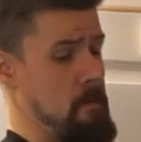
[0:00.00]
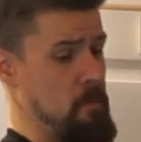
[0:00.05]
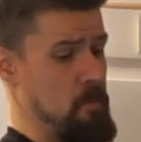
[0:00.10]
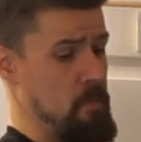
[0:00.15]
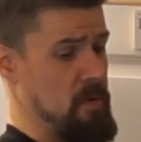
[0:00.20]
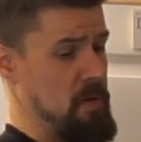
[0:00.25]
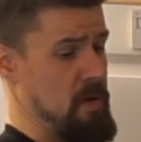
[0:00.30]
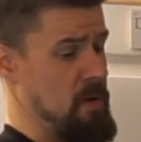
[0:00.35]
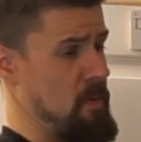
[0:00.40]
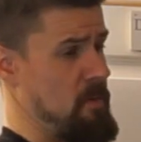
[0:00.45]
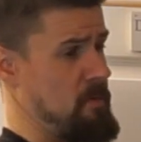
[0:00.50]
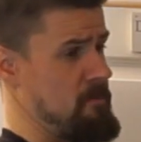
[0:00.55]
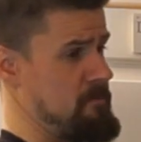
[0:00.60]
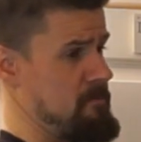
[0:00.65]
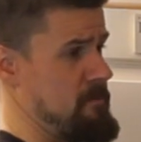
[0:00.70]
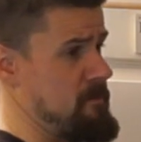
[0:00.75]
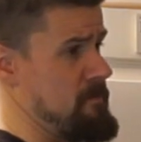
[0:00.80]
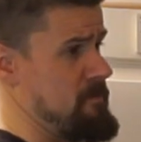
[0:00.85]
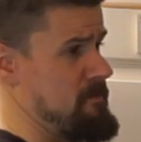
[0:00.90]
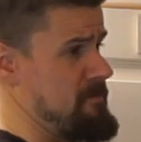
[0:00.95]
without
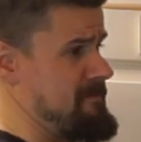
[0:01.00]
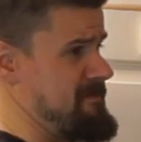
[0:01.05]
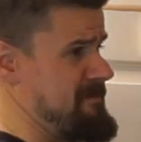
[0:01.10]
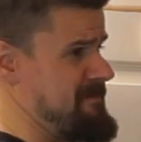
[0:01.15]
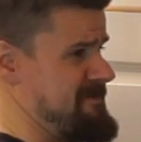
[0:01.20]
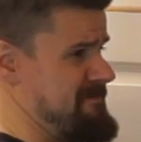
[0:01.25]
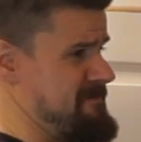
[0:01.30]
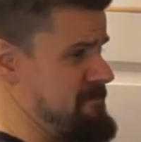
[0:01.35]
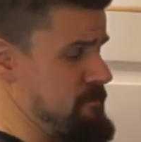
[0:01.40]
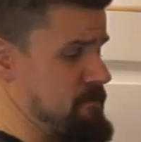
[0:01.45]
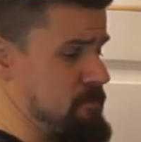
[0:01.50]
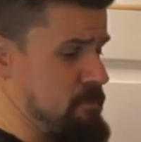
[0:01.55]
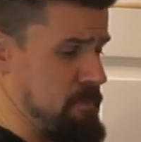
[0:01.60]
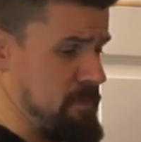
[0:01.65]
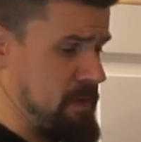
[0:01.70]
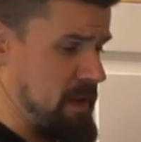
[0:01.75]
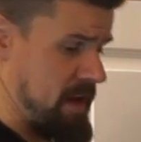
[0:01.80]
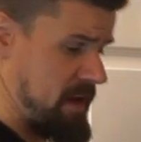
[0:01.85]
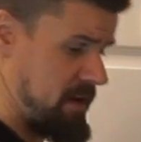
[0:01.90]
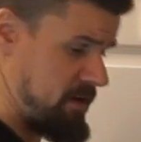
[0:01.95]

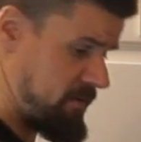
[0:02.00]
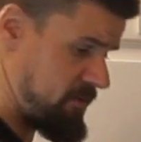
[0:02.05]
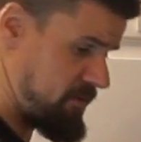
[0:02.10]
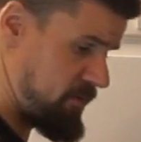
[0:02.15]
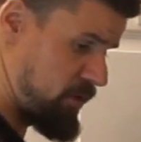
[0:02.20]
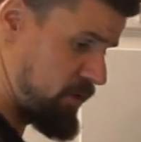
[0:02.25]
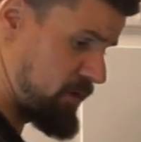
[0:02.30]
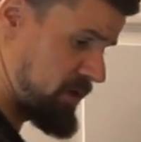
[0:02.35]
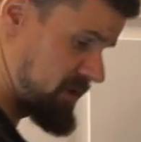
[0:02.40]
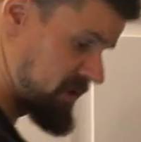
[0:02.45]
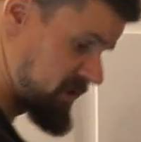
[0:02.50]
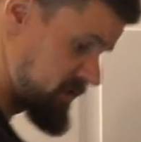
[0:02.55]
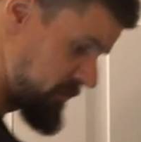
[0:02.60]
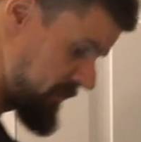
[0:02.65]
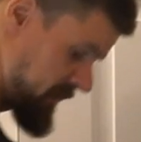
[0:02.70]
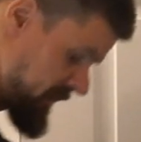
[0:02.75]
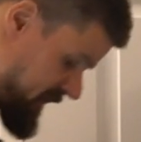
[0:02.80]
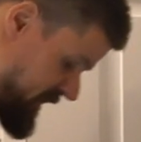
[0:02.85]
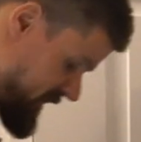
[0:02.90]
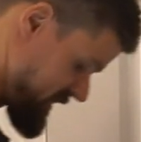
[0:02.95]
letting it fall into
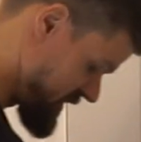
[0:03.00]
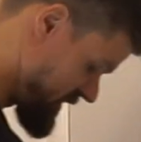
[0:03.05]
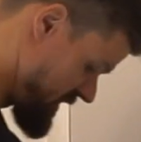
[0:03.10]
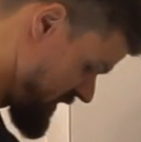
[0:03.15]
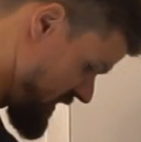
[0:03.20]
my nice